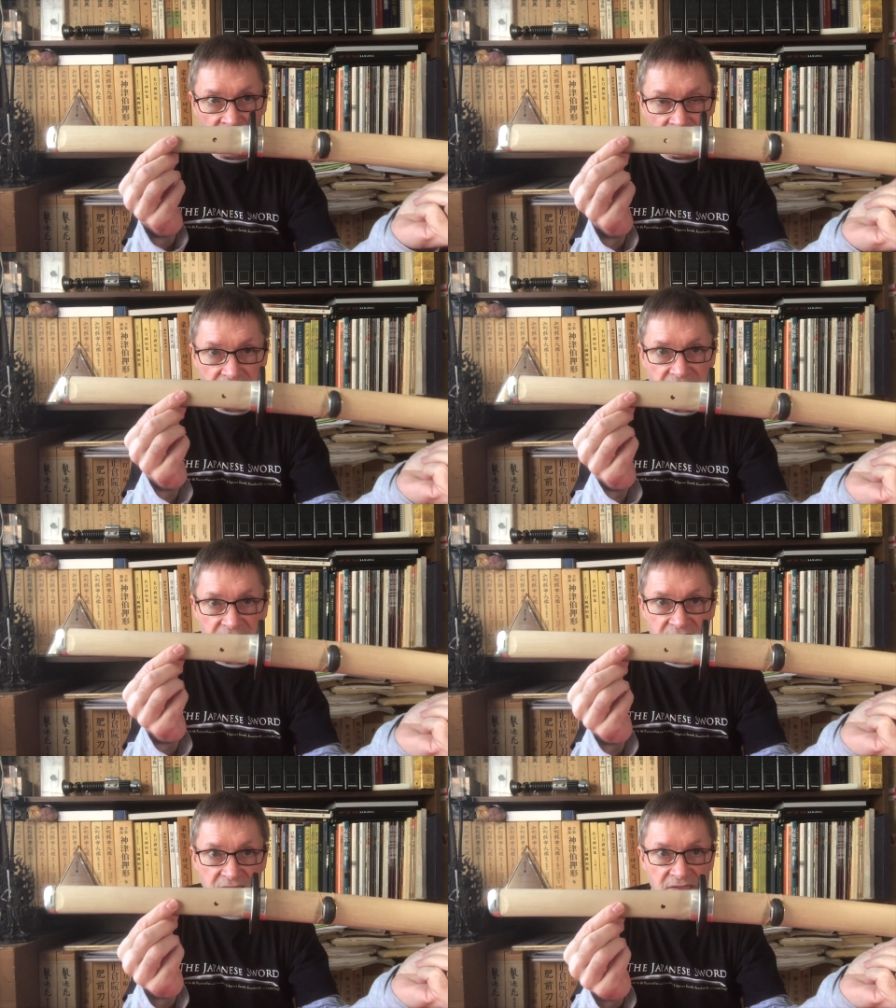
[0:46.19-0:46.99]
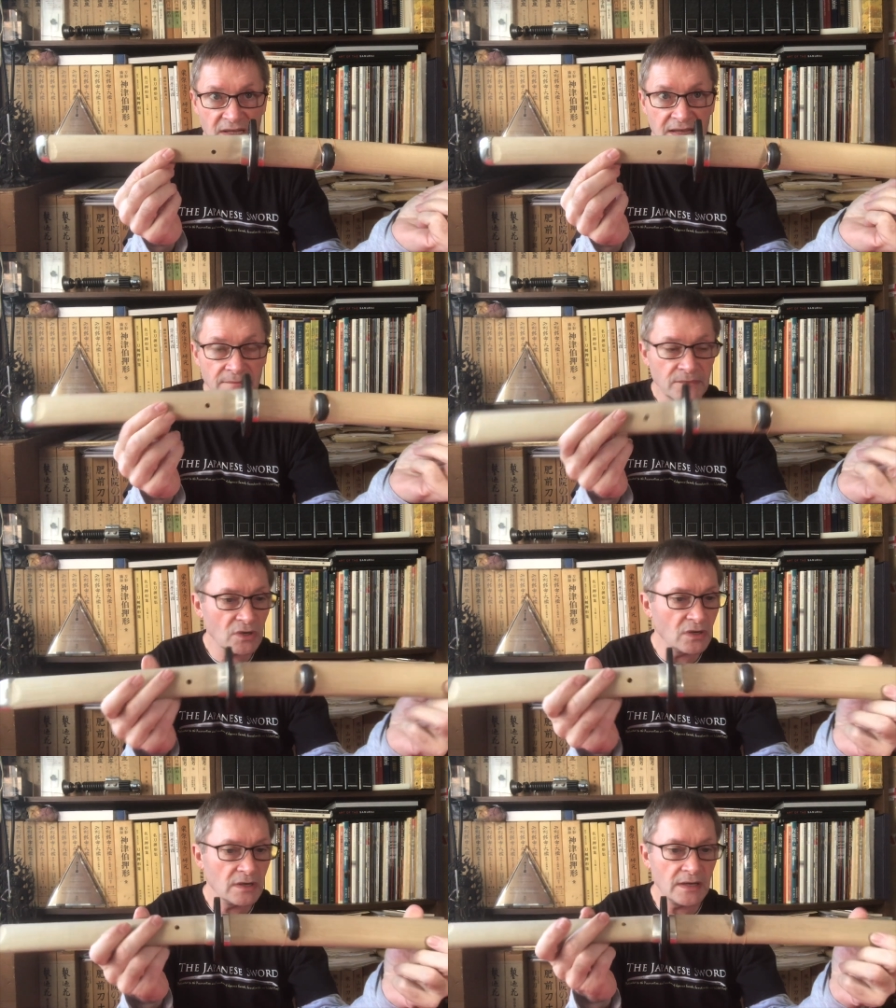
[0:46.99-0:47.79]
This is the saya,
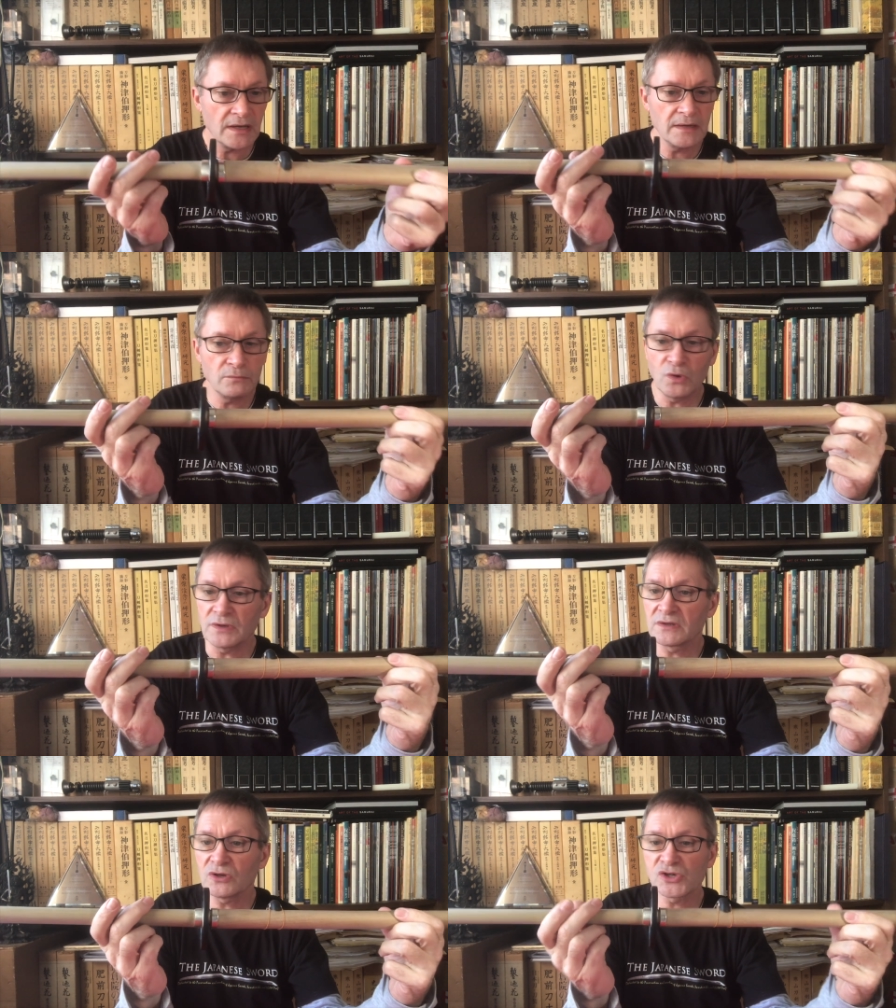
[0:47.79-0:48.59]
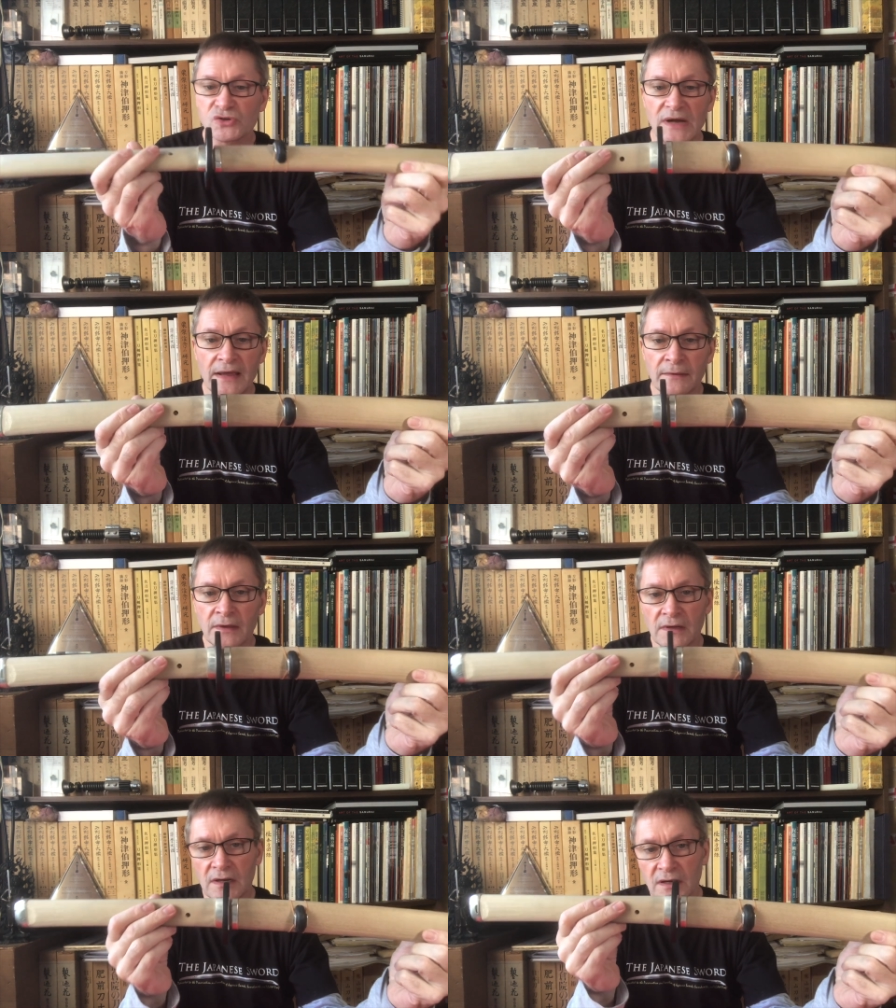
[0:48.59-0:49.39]
the koshirai
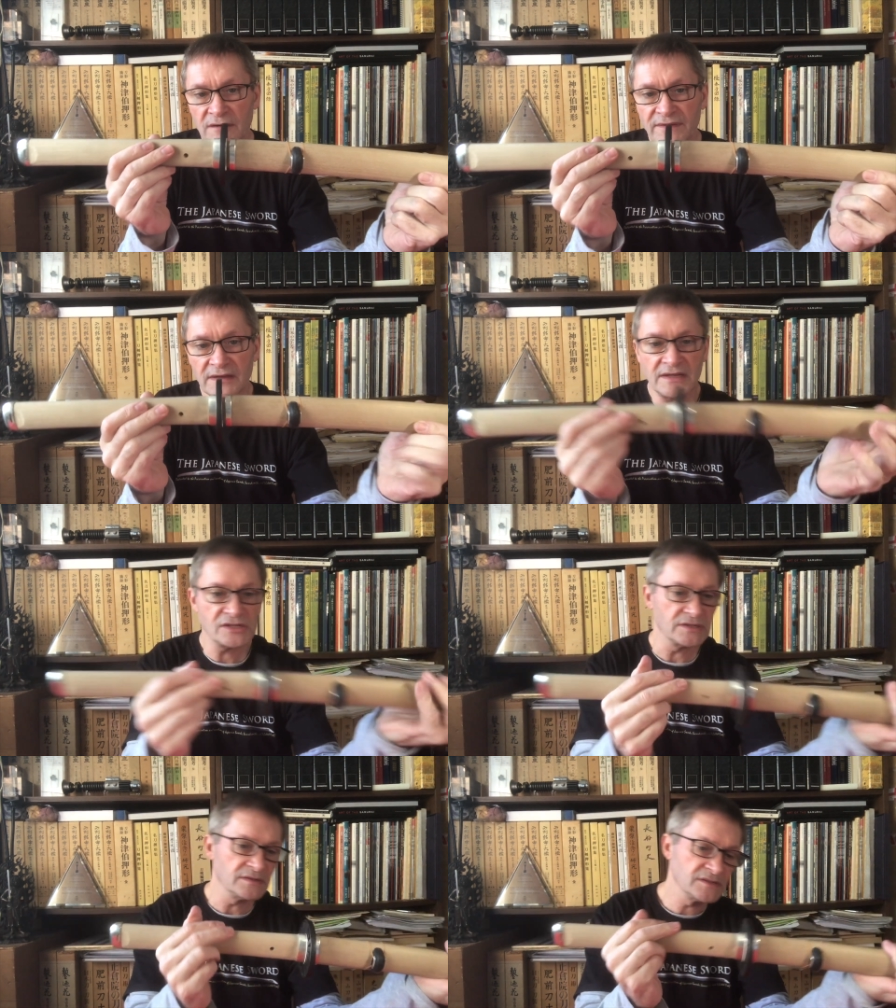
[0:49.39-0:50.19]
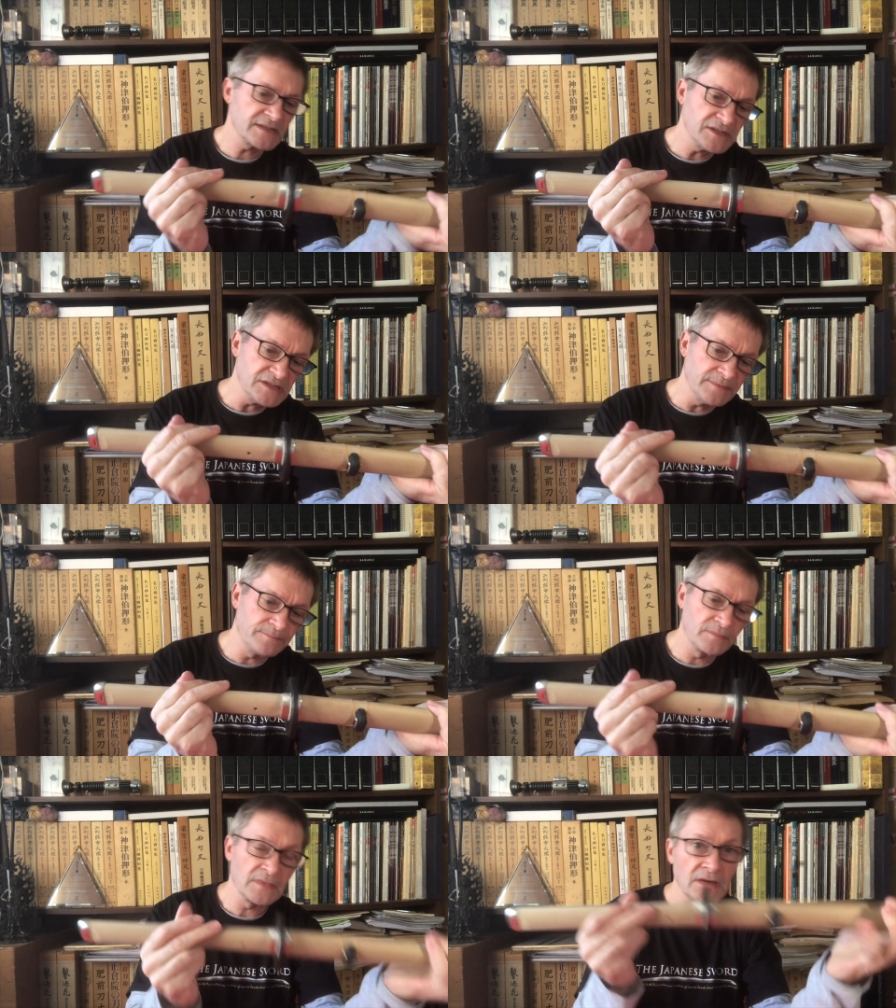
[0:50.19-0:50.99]
foundation, staji.
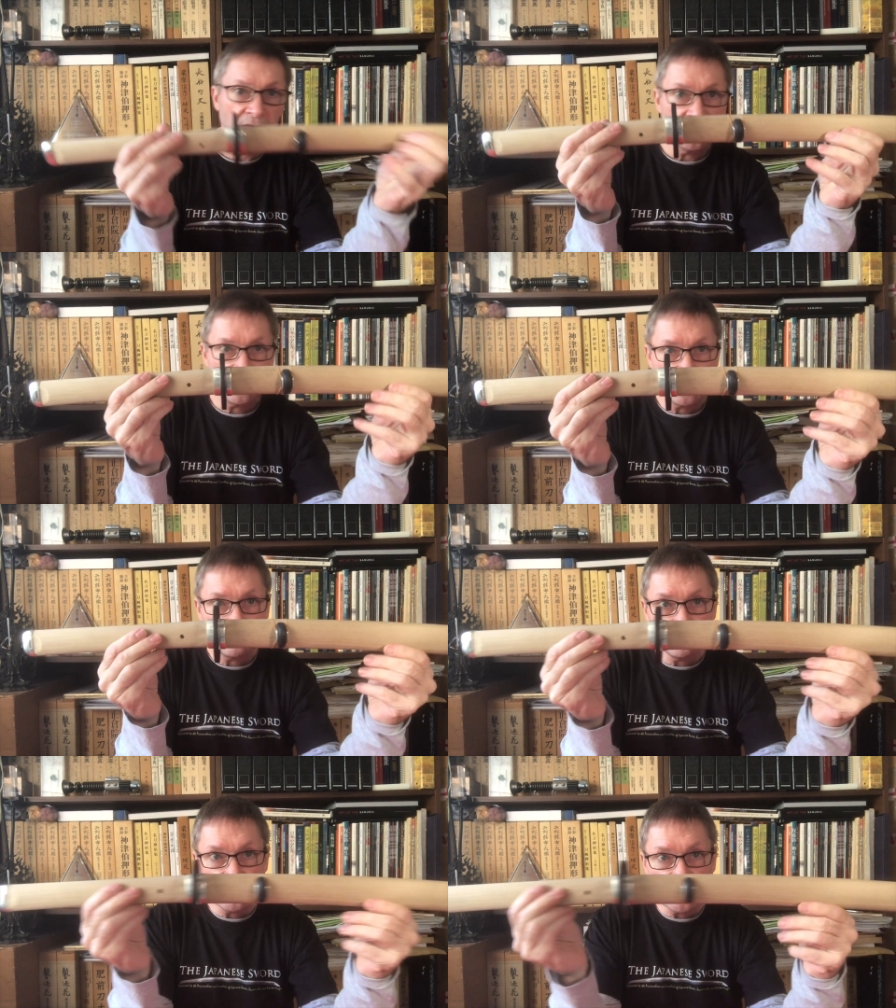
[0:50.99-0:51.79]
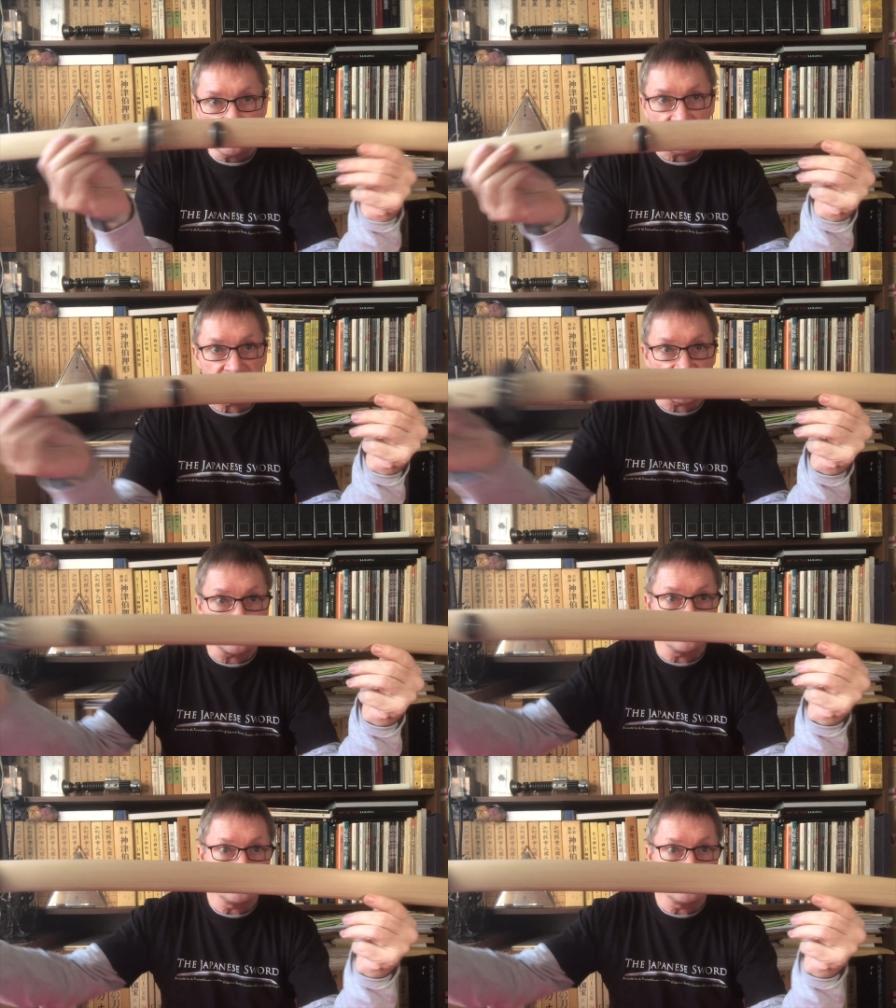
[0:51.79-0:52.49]
Yeah, there it is there.